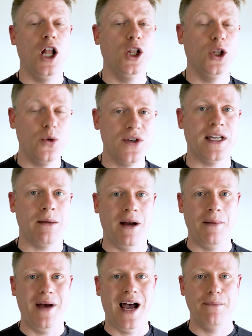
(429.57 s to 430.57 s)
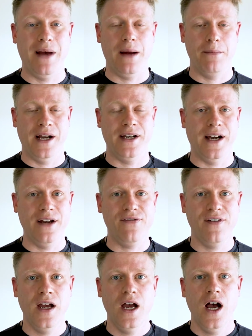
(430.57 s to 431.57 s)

losing my, my, my knife.